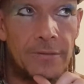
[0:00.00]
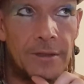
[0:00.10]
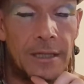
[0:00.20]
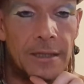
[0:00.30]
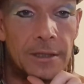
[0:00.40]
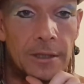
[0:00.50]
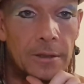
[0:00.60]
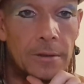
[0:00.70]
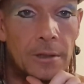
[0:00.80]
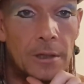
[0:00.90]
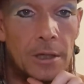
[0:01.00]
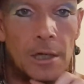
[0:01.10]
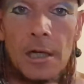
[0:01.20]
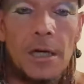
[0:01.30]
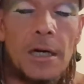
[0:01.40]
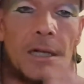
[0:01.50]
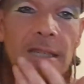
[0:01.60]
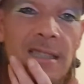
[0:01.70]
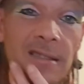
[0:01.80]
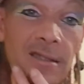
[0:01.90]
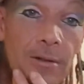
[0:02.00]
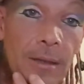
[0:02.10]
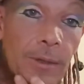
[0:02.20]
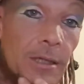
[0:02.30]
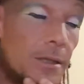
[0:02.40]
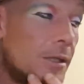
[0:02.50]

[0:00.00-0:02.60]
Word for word: for the next two. It's not that bad.